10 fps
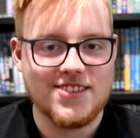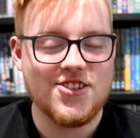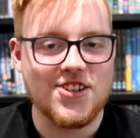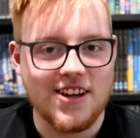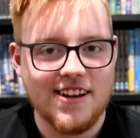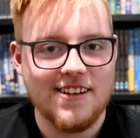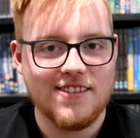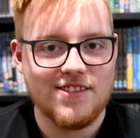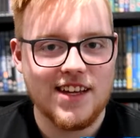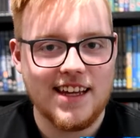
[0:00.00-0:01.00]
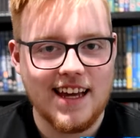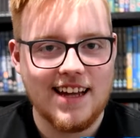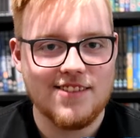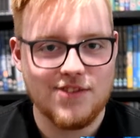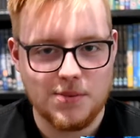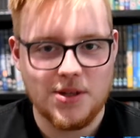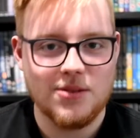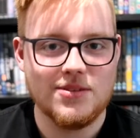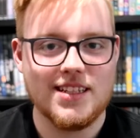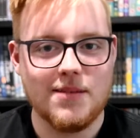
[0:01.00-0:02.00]
shirt that he had, the
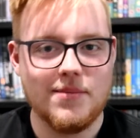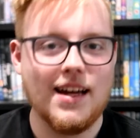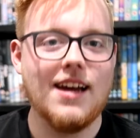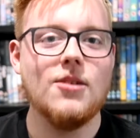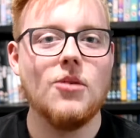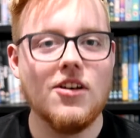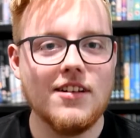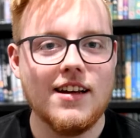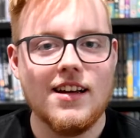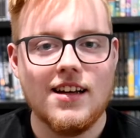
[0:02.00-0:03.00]
Poontang Pie one?